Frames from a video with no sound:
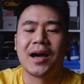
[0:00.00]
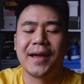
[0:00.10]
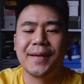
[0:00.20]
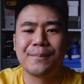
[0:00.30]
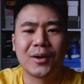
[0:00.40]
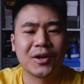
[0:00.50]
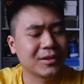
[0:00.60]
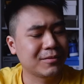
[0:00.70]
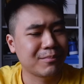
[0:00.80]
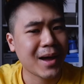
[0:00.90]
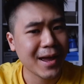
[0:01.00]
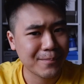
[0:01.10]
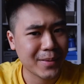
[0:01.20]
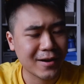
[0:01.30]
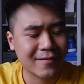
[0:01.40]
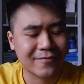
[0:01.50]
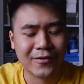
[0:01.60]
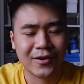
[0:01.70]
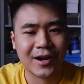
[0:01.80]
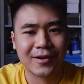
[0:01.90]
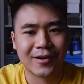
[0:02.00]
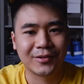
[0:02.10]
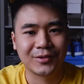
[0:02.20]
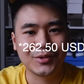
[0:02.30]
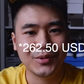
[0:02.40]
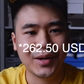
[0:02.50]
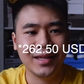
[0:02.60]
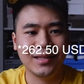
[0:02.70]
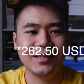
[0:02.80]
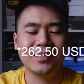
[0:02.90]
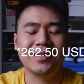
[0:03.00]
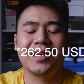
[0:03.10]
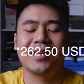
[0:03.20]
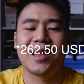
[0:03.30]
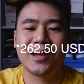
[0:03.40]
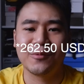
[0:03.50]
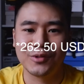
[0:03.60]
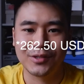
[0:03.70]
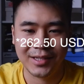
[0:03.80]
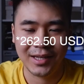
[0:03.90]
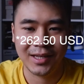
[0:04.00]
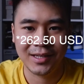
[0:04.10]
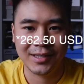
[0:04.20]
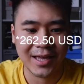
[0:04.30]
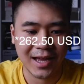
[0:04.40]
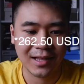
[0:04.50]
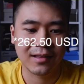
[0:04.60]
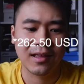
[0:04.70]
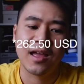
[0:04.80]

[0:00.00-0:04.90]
I bought my pair for around $280, and I would say that